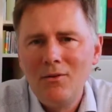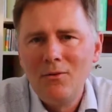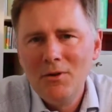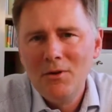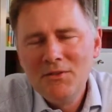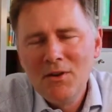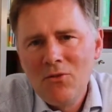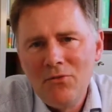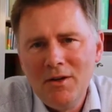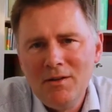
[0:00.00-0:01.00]
Reason number
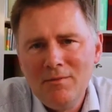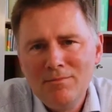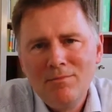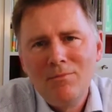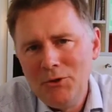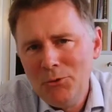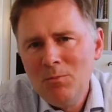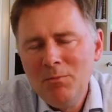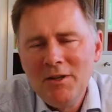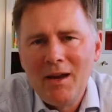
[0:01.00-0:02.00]
3, you will
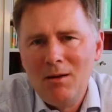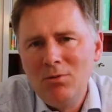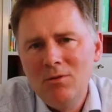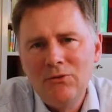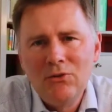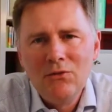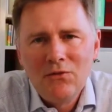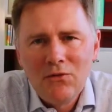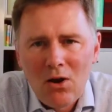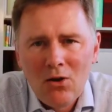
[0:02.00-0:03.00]
be able to
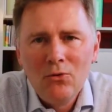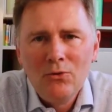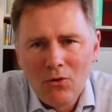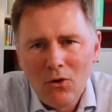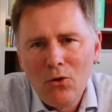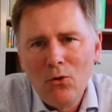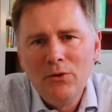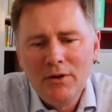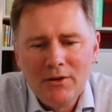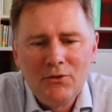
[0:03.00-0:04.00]
follow your own
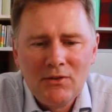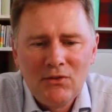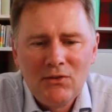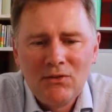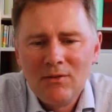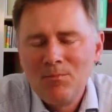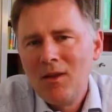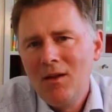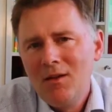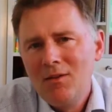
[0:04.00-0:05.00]
interests.
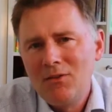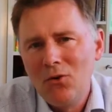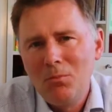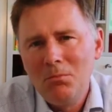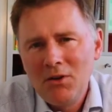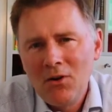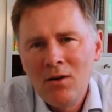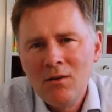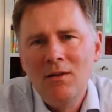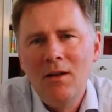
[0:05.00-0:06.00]
So
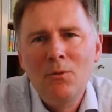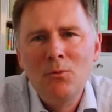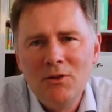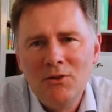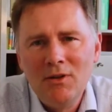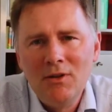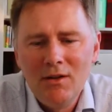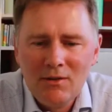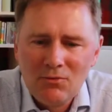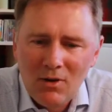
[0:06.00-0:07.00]
because language
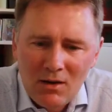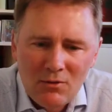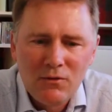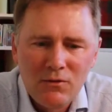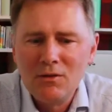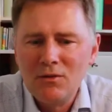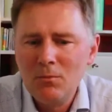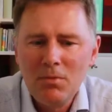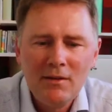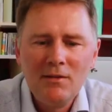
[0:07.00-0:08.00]
is relevant for
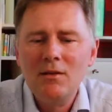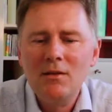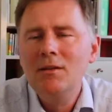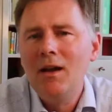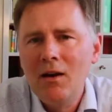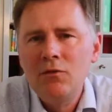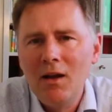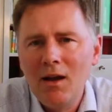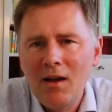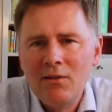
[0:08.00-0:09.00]
basically
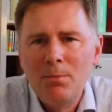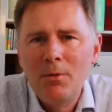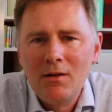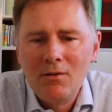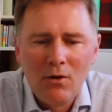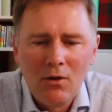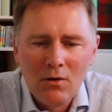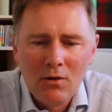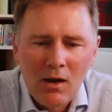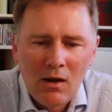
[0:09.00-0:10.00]
every aspect of our
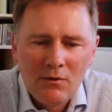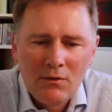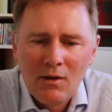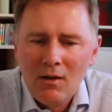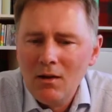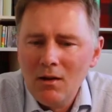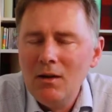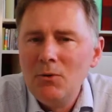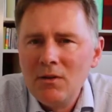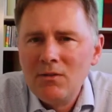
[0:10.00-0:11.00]
lives,
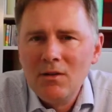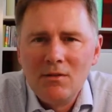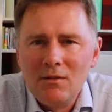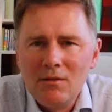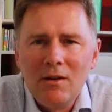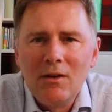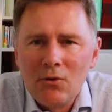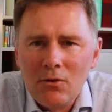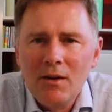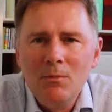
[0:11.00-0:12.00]
linguistics is
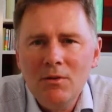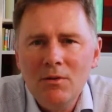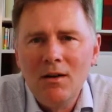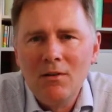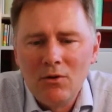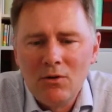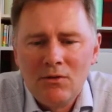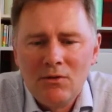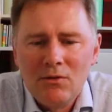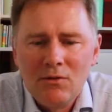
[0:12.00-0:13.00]
incredibly
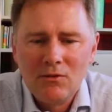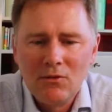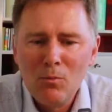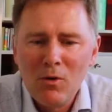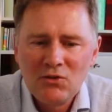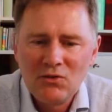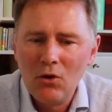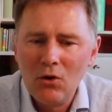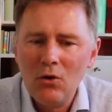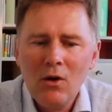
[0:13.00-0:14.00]
diverse, so much
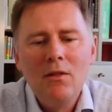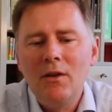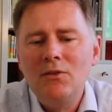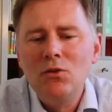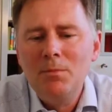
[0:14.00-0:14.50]
so that you'll